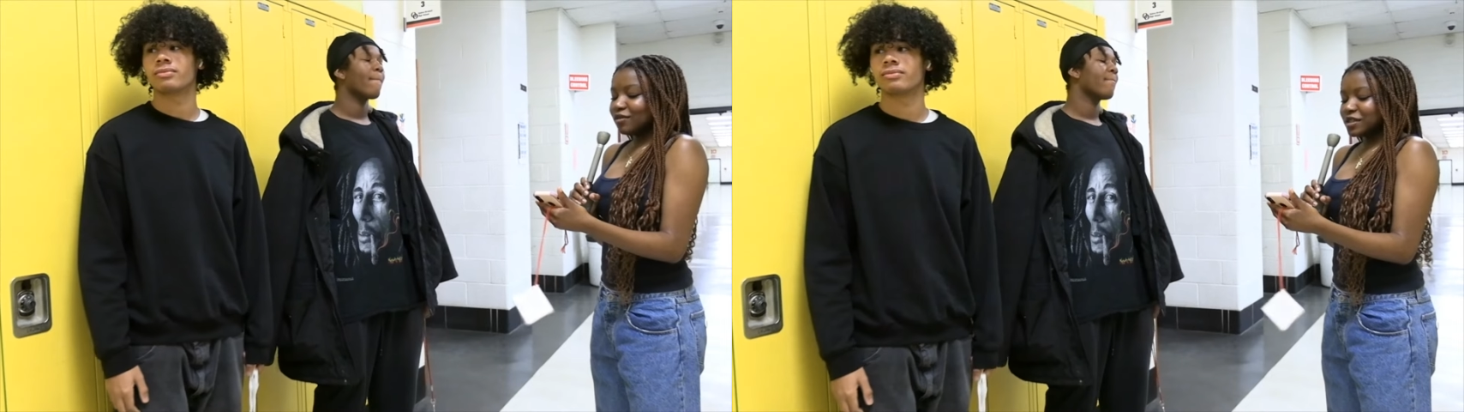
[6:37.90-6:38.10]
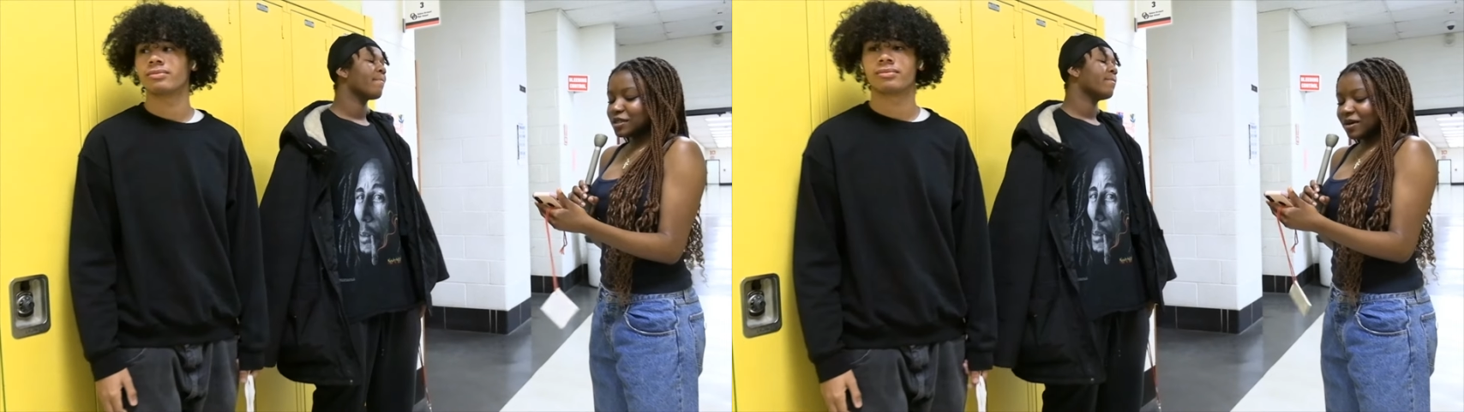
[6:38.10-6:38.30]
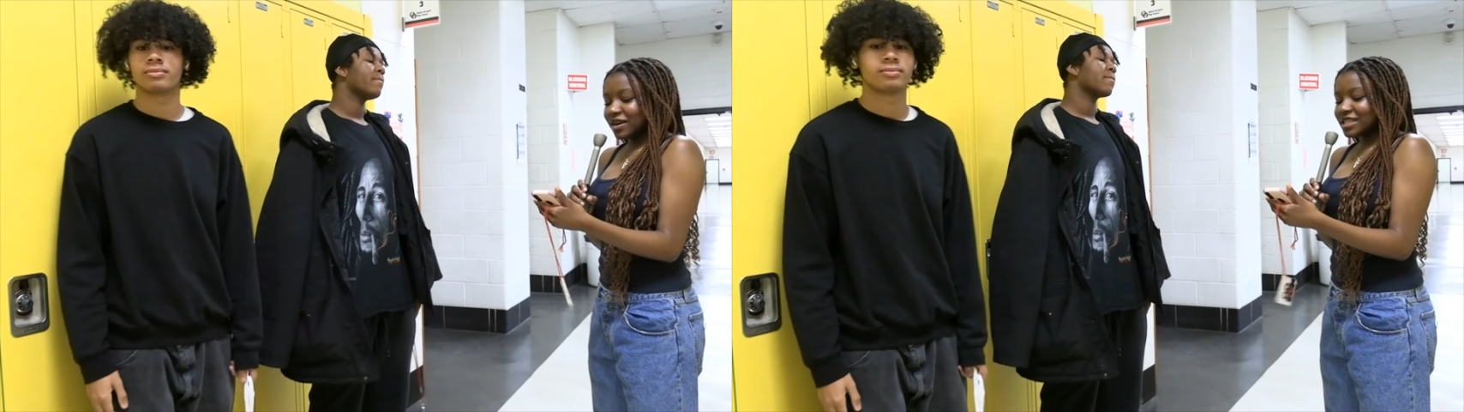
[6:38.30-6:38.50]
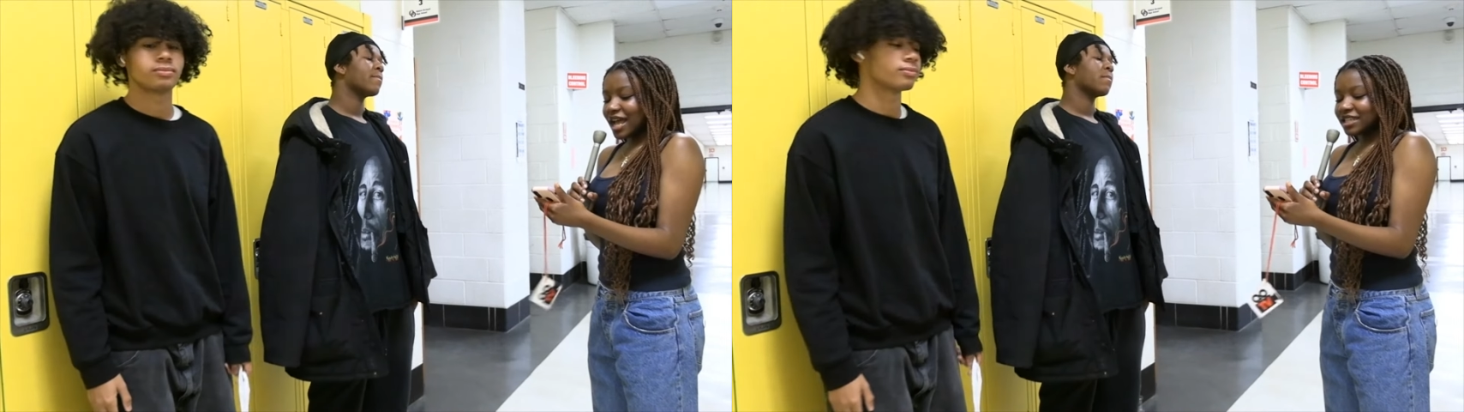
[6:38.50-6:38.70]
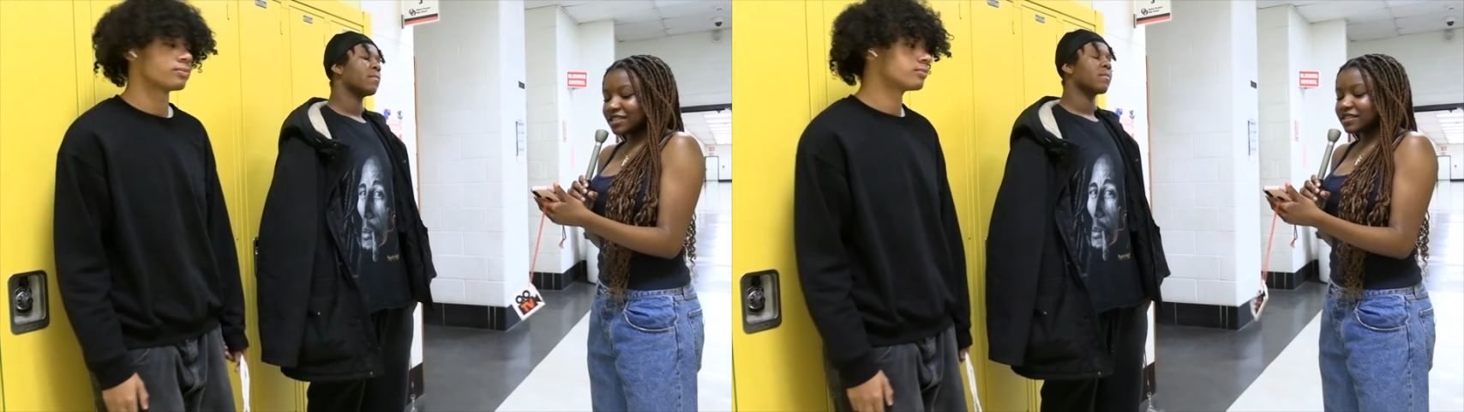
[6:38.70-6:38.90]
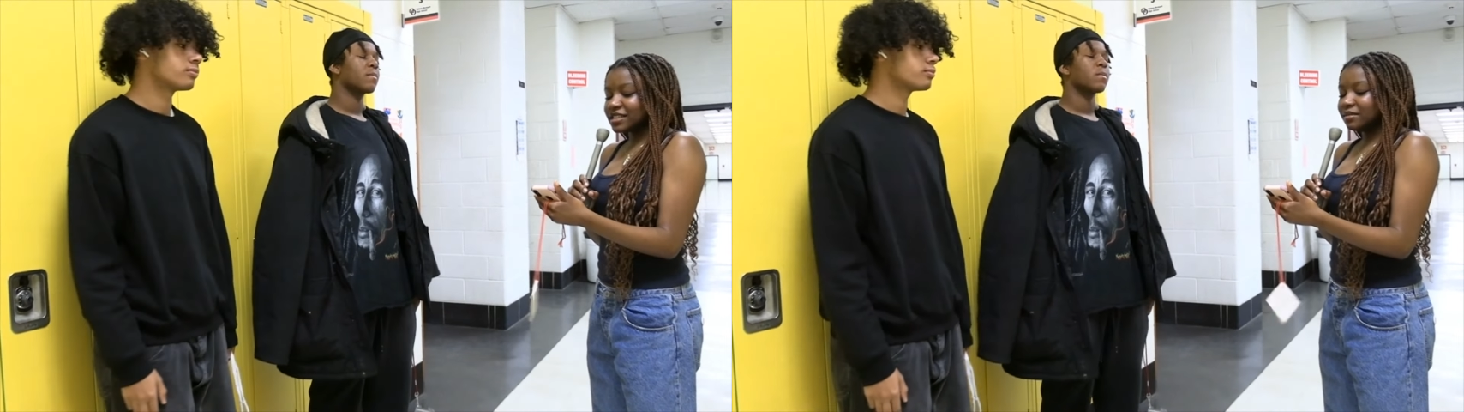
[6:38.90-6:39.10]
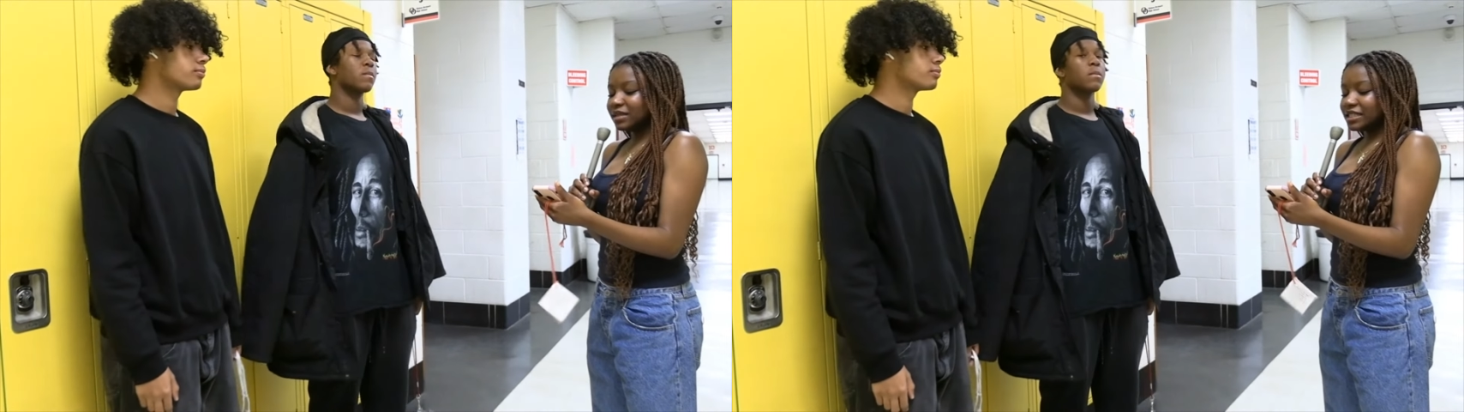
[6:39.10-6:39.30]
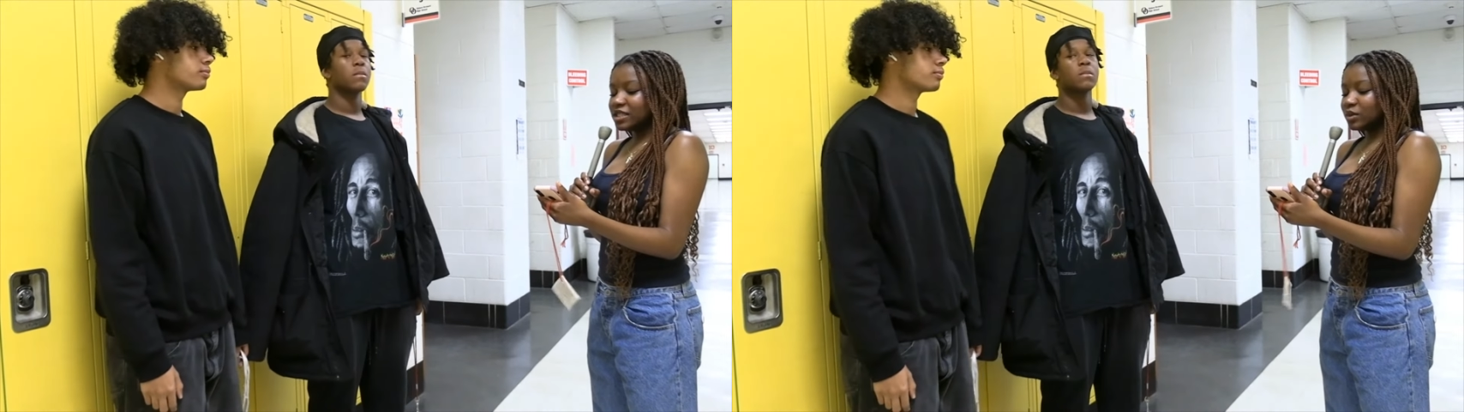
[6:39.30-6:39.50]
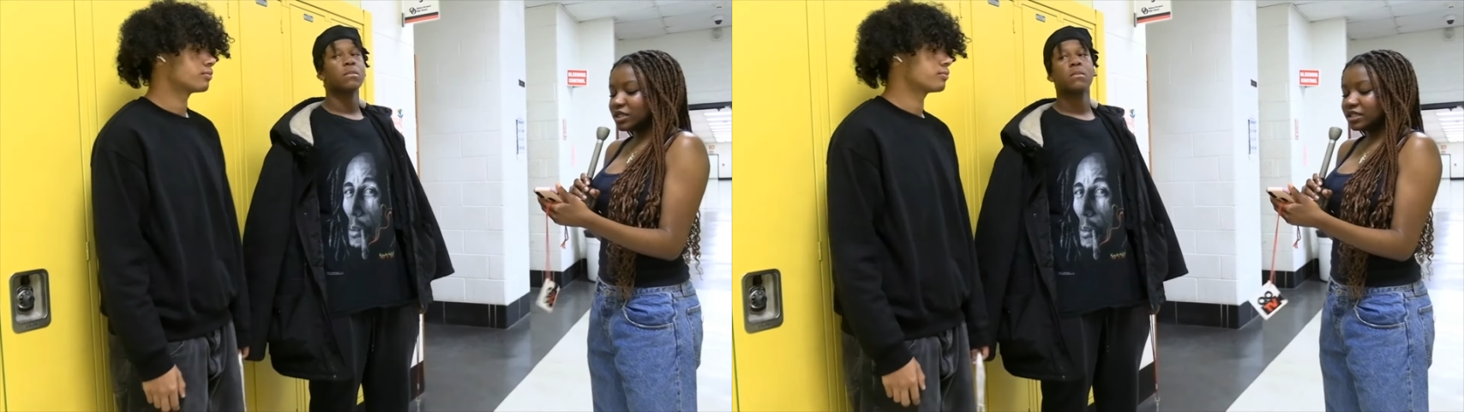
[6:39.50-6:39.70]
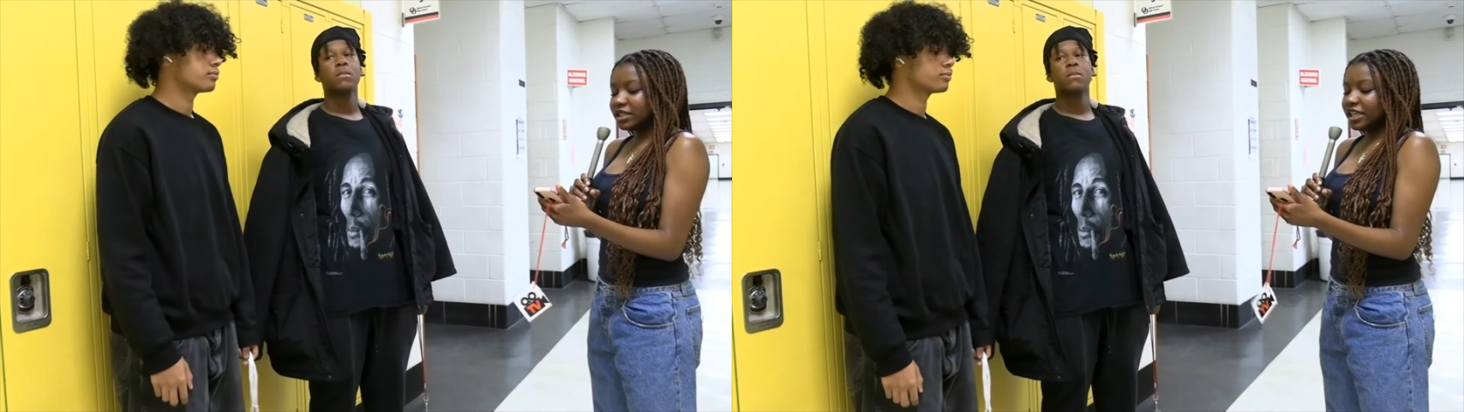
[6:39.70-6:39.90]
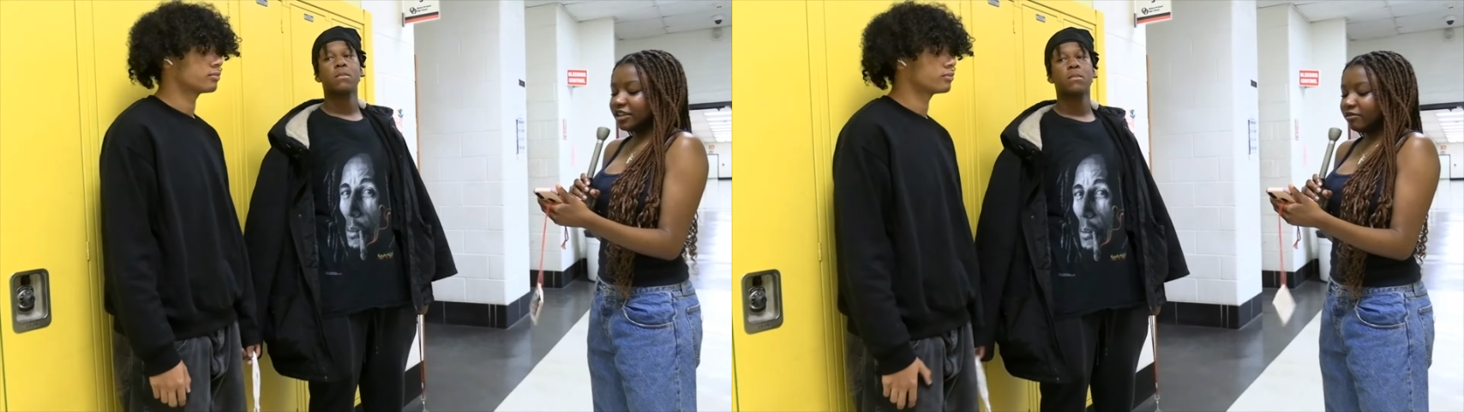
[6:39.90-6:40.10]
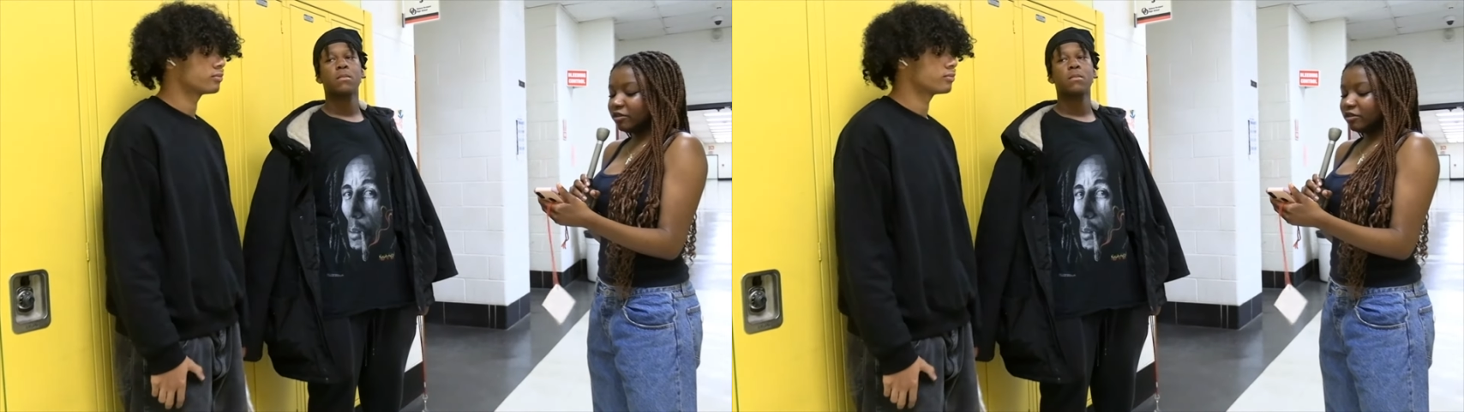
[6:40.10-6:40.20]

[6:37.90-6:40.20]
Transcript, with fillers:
Speaker 1: Rosa Parks' activism led to which Key